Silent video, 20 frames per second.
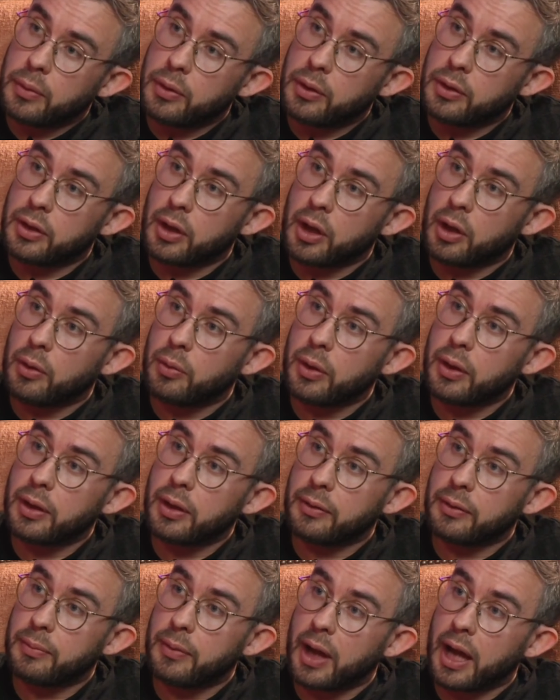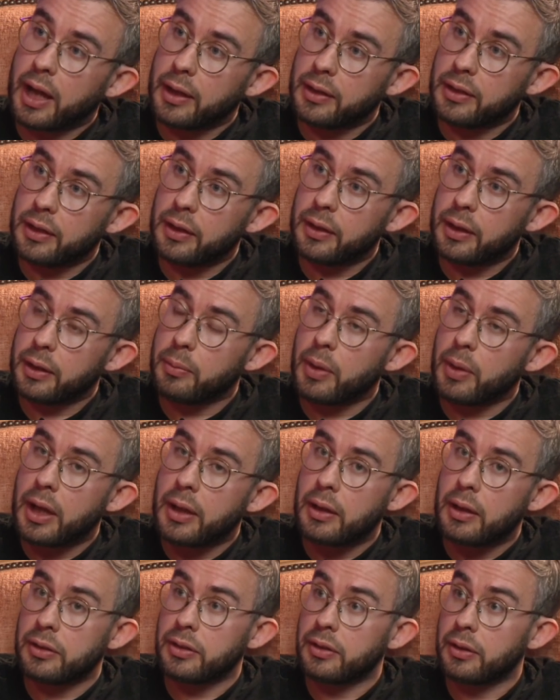So, in fact, in
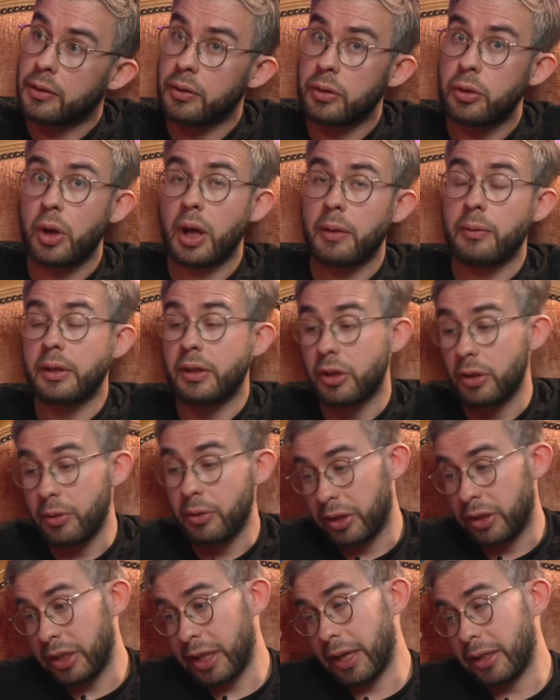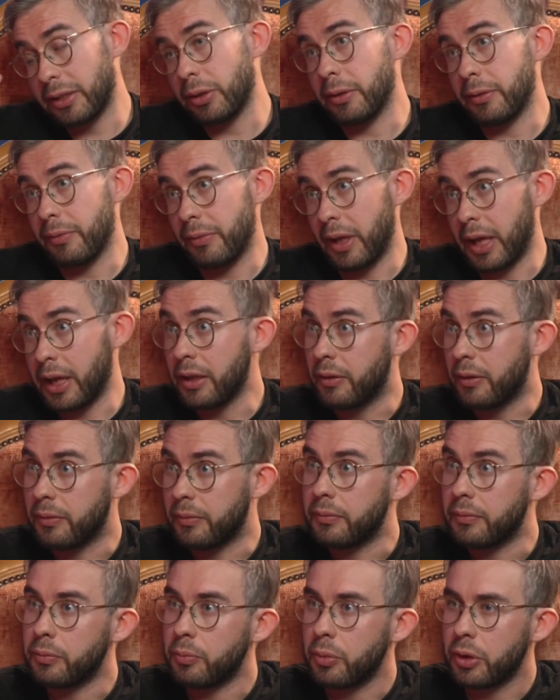Redis, you have a huge JSON file,
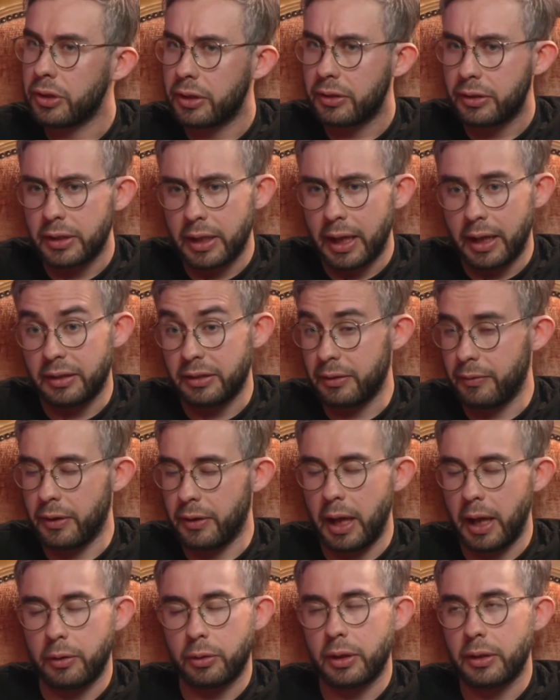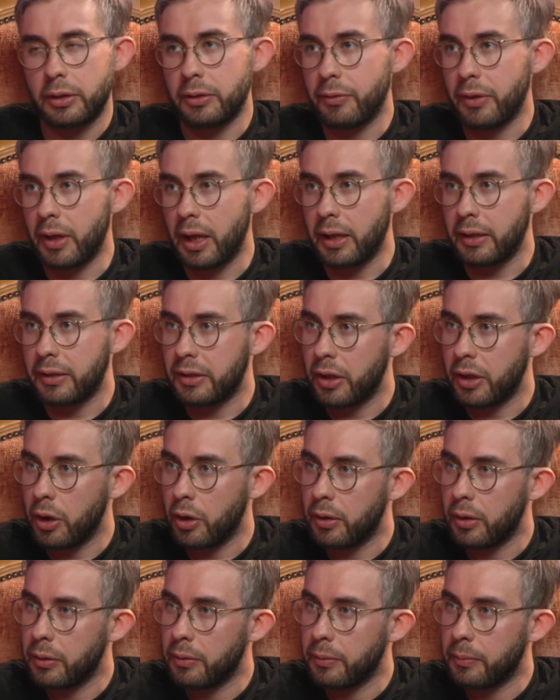which is tens of thousands of lines
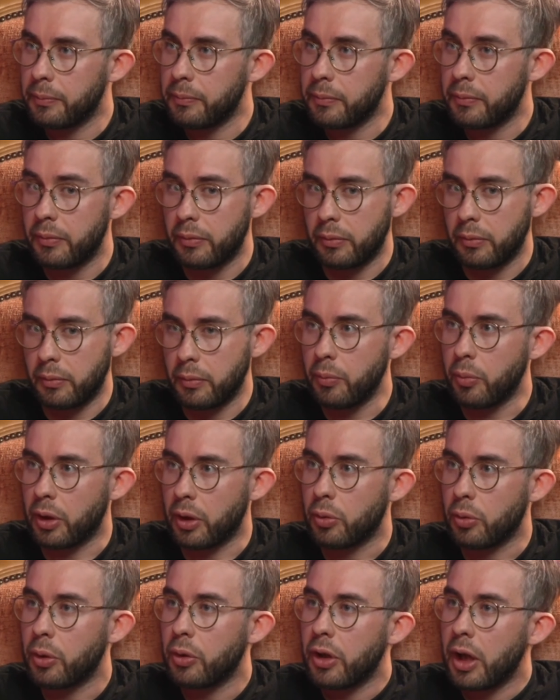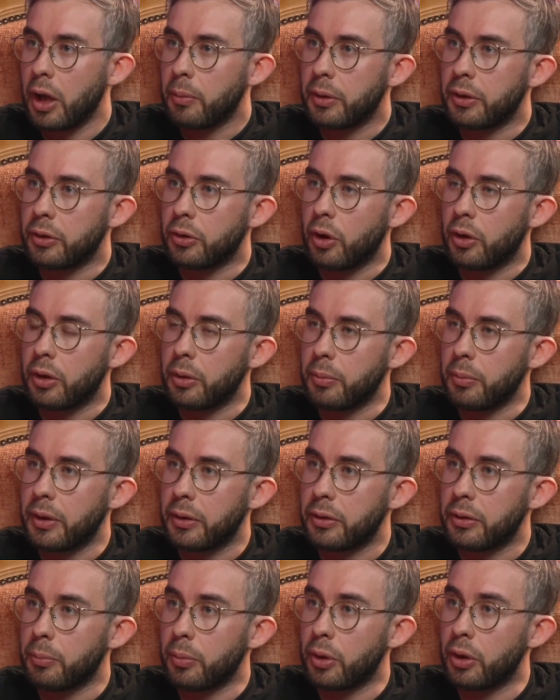long, which will come and
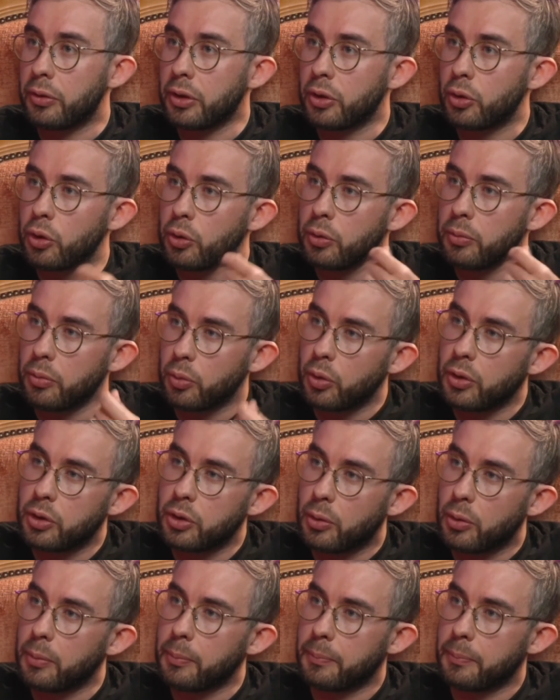document the protocol for you.